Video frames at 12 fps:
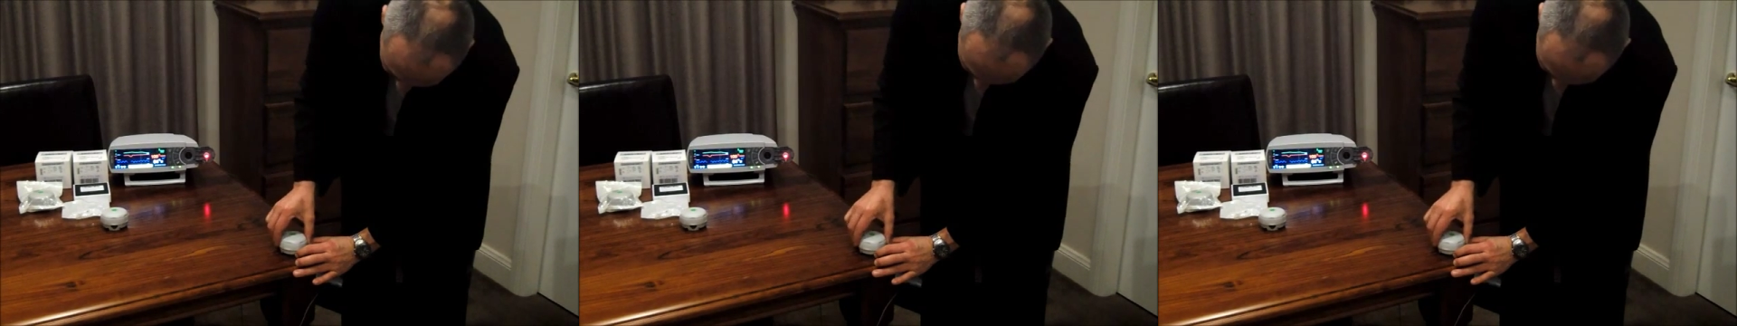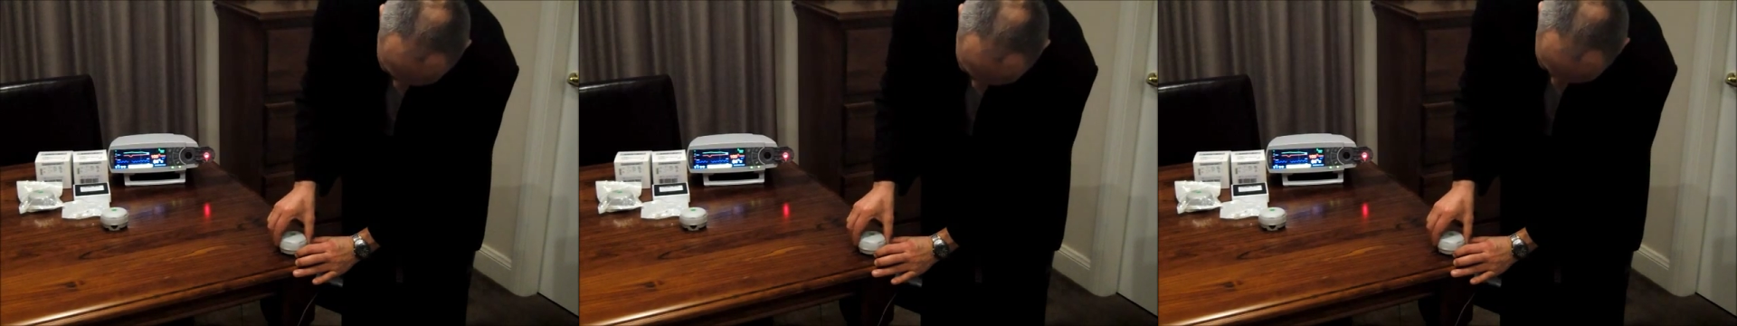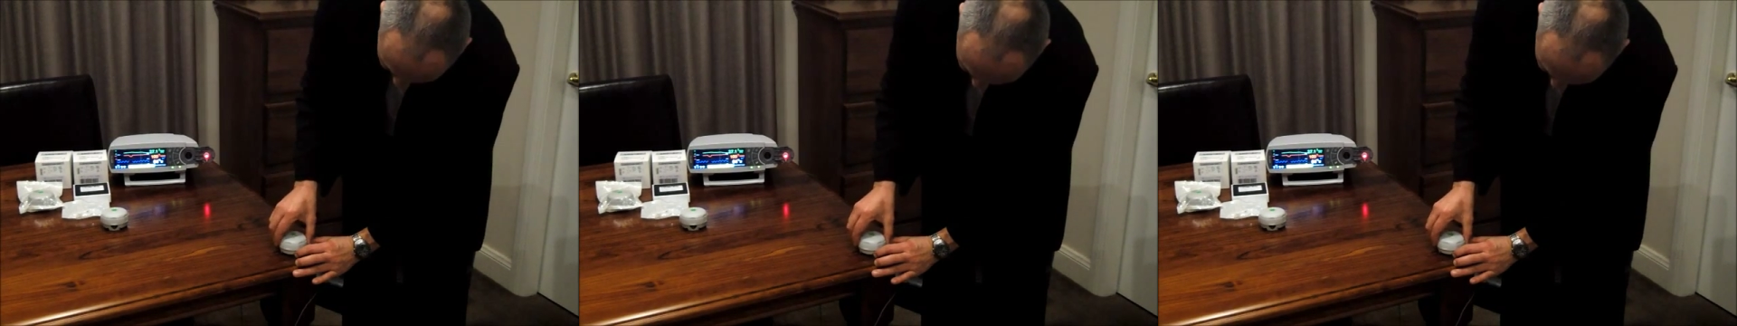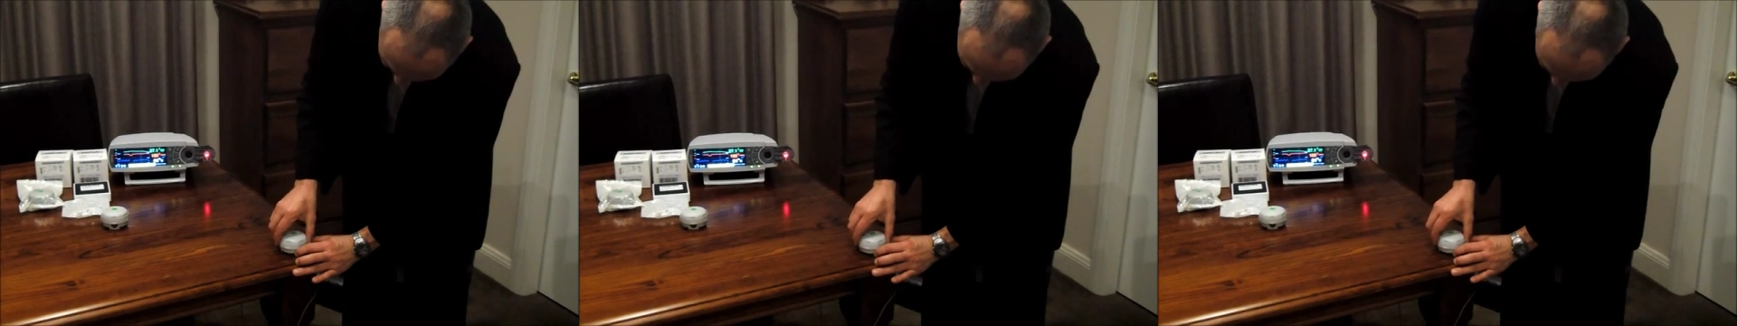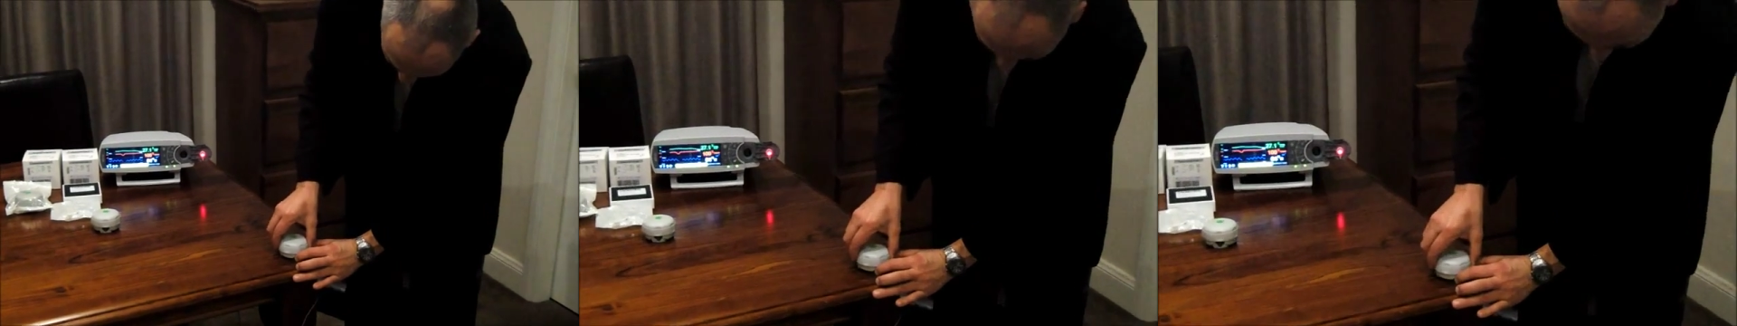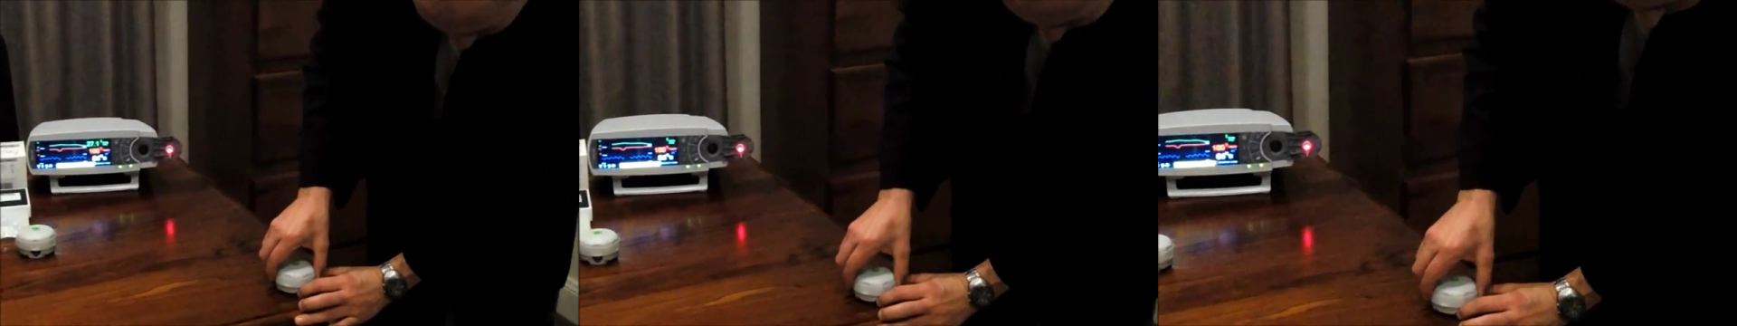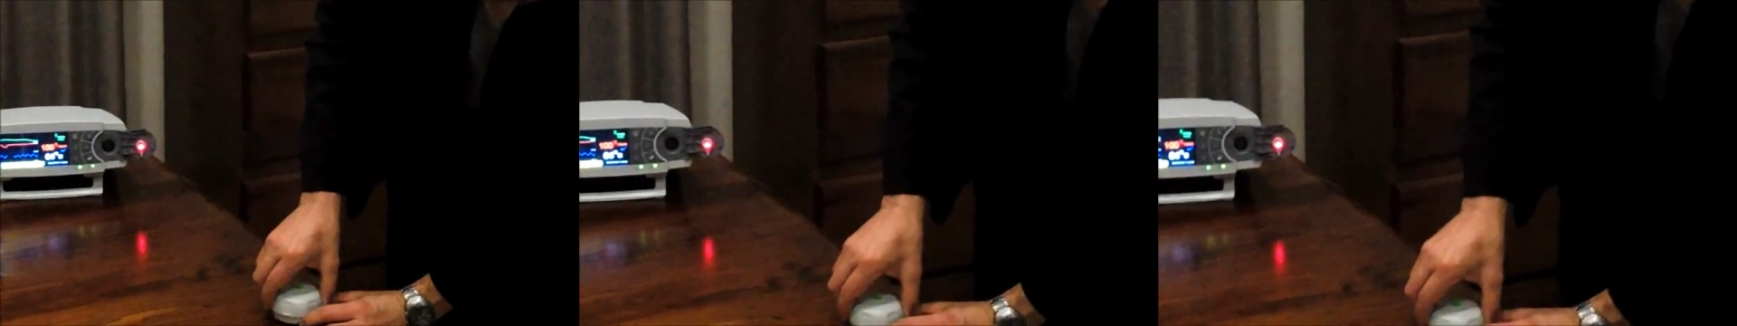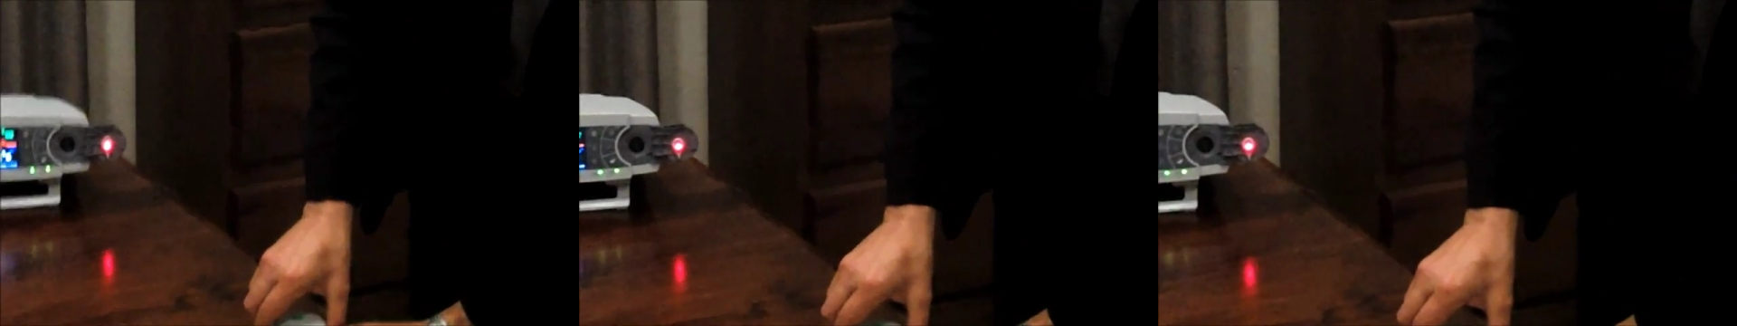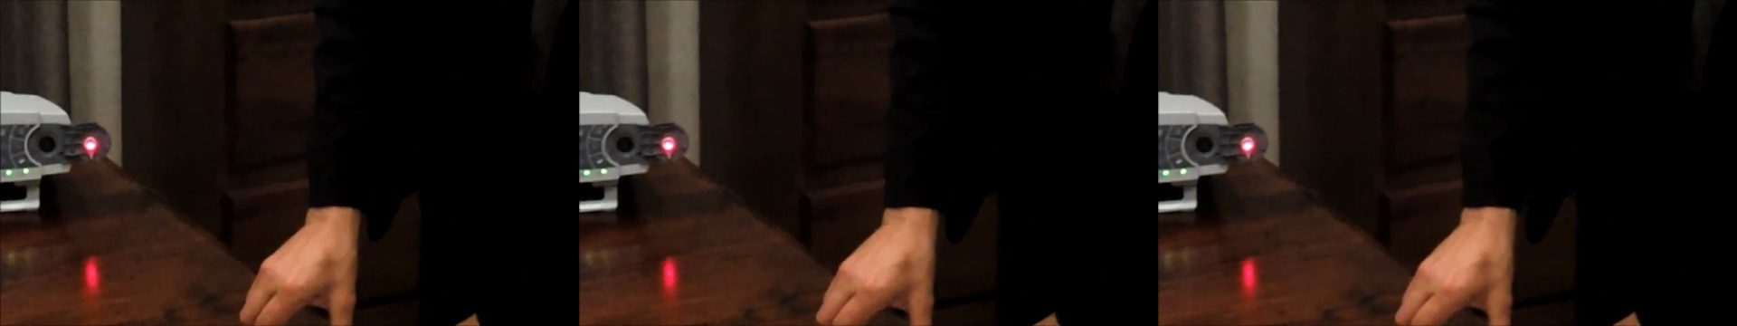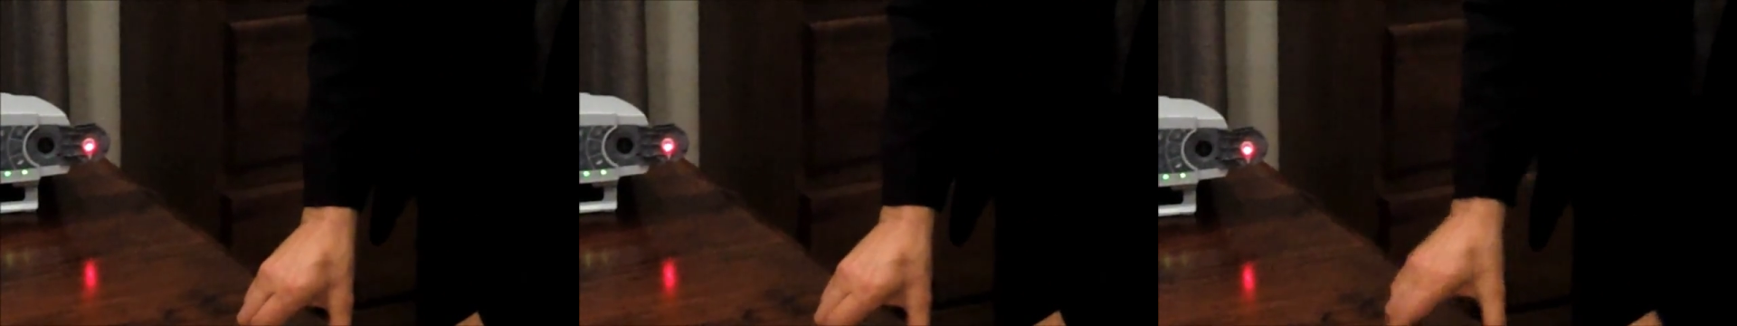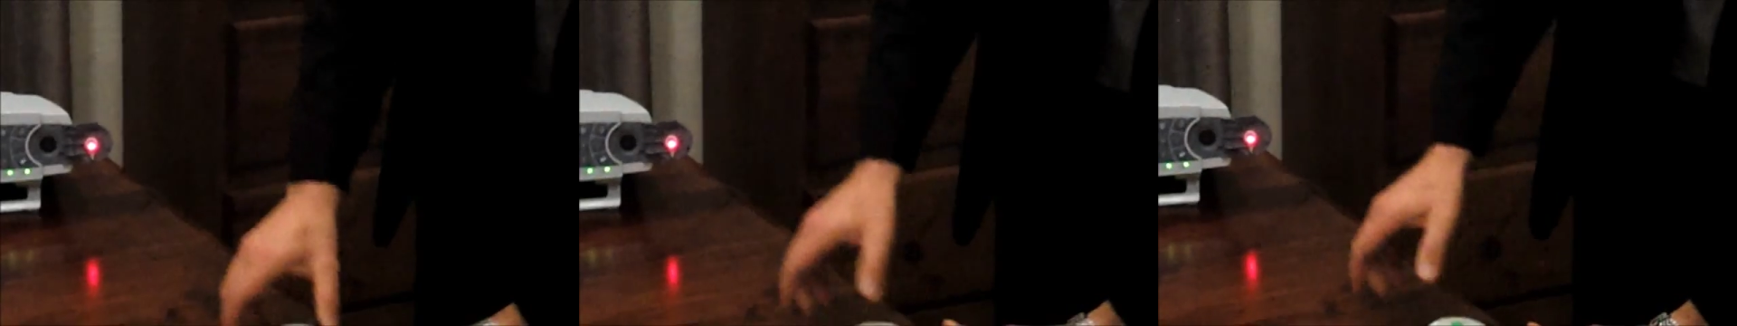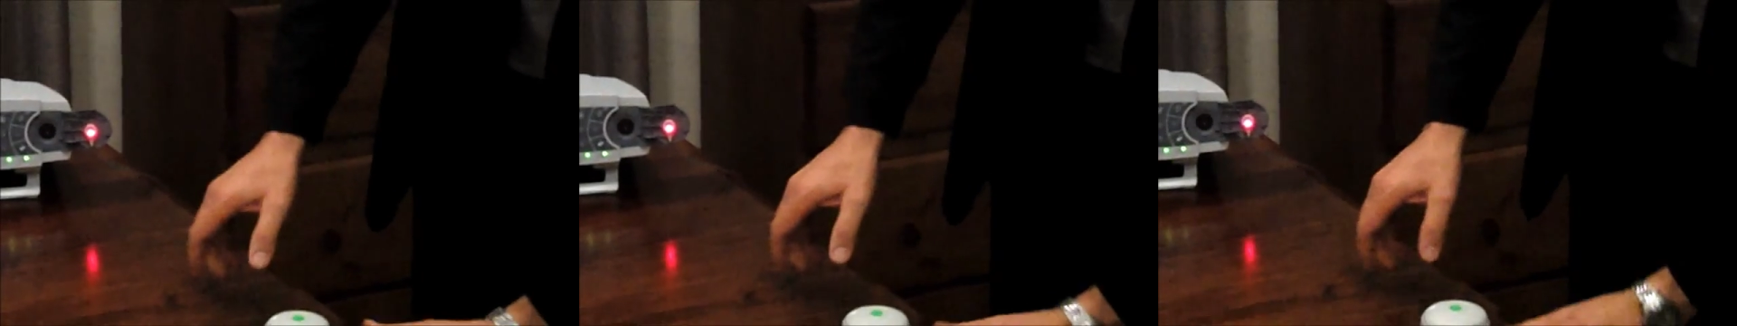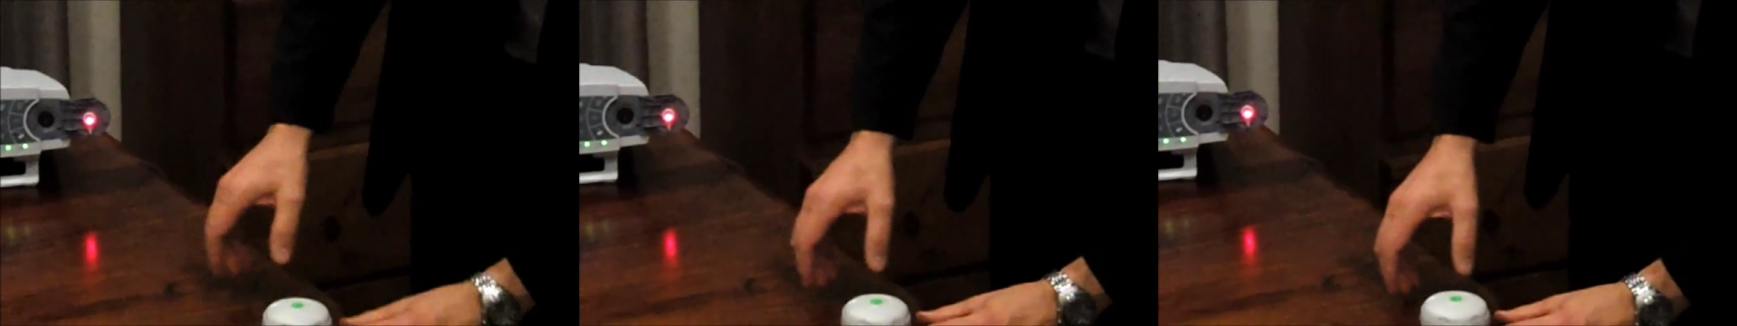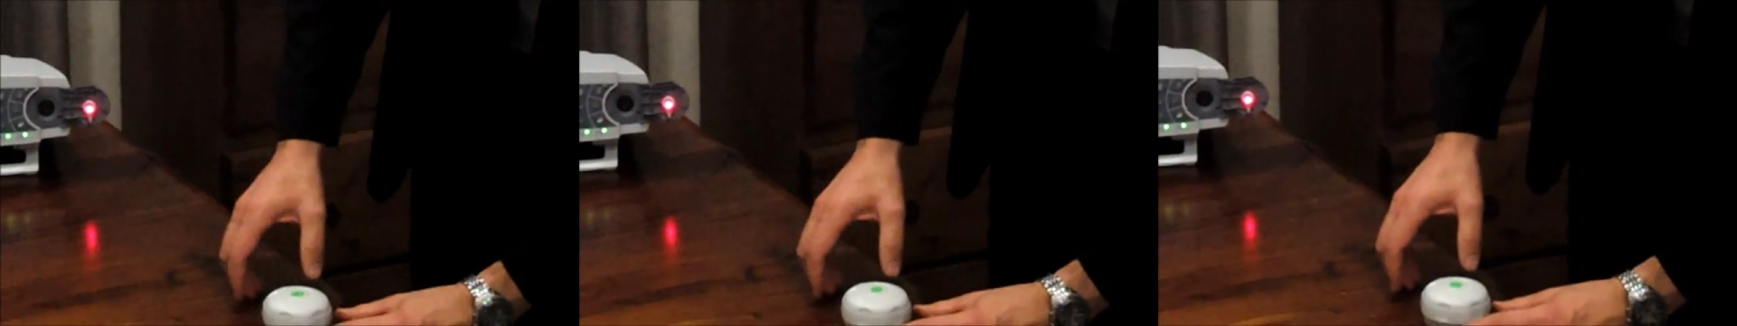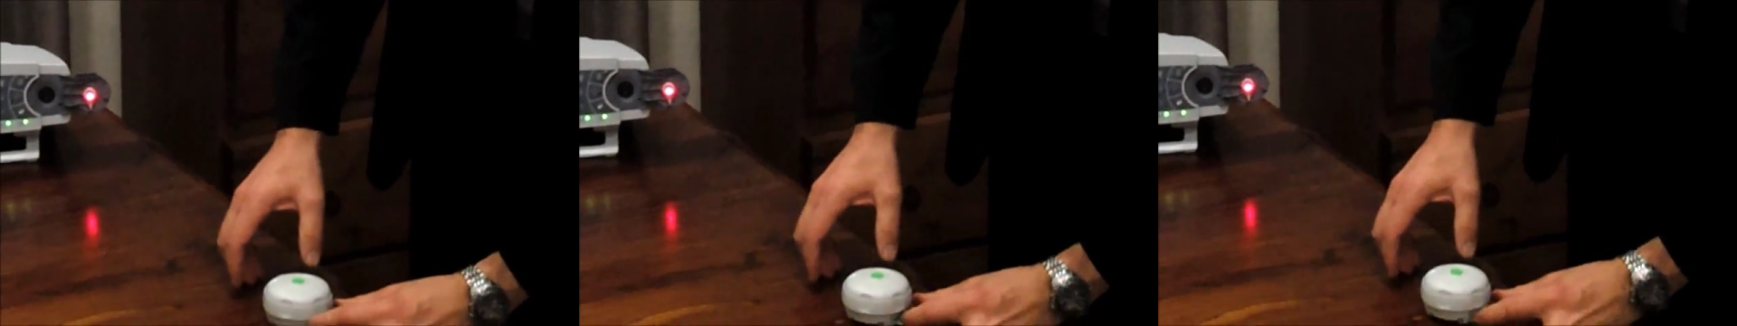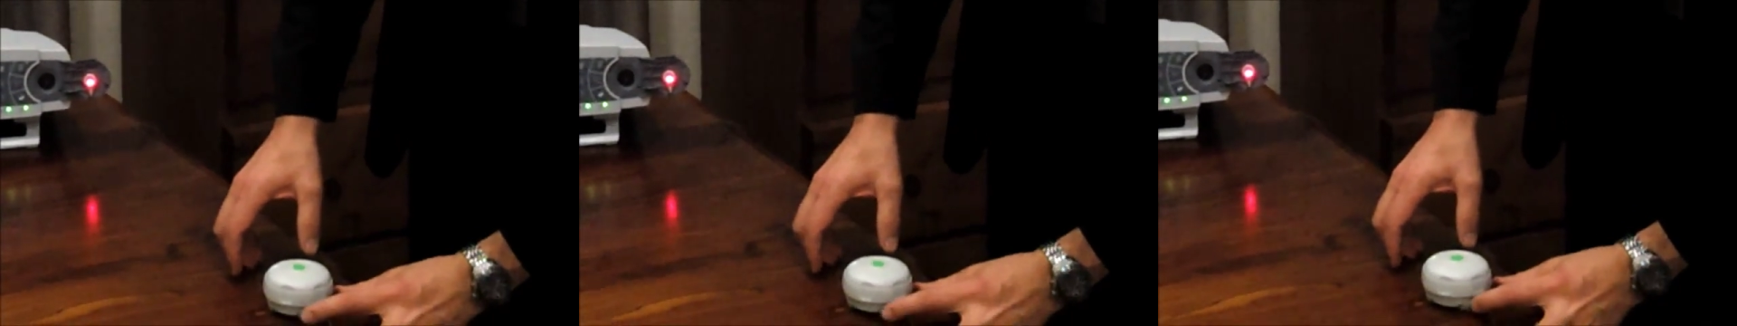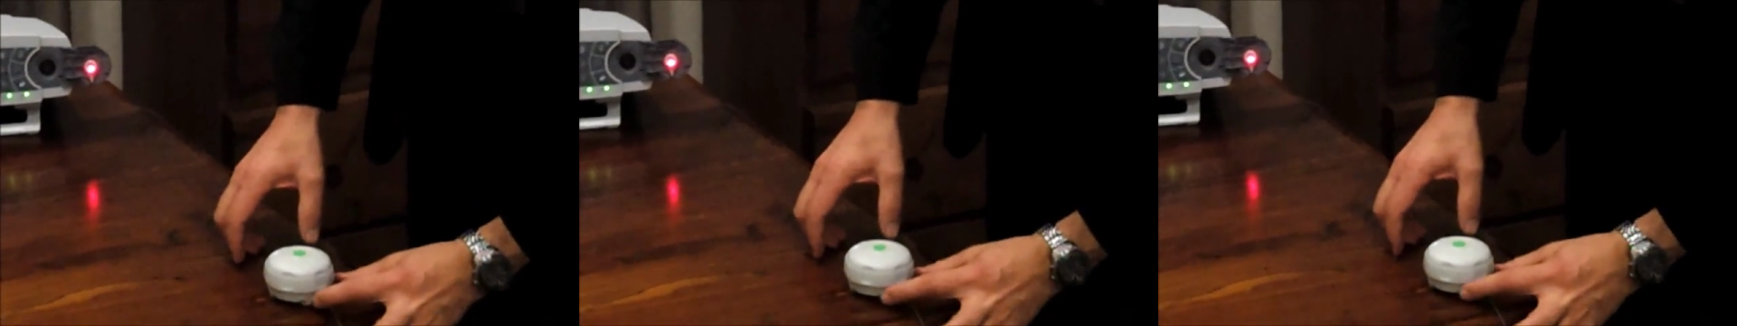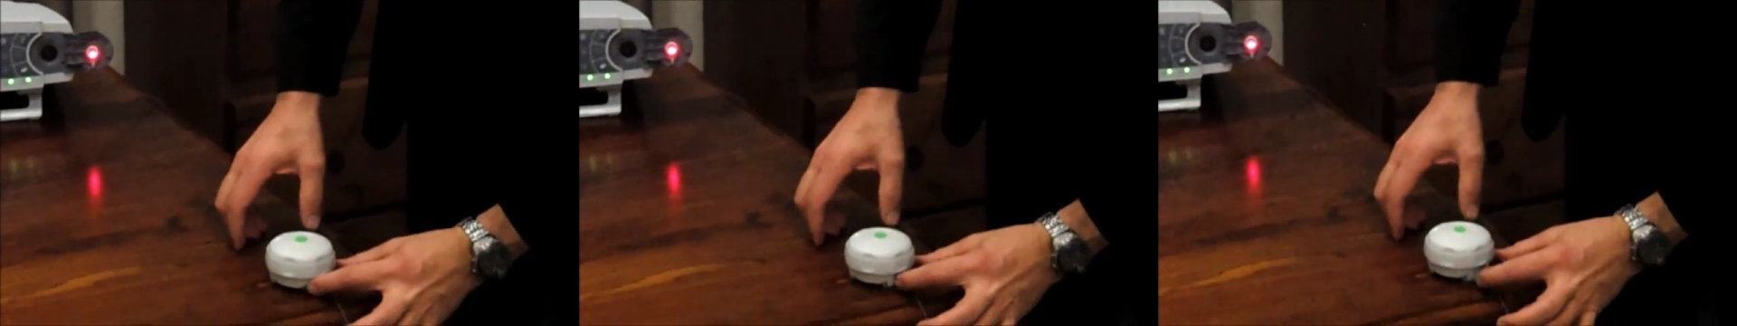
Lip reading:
[unreadable: no face in view]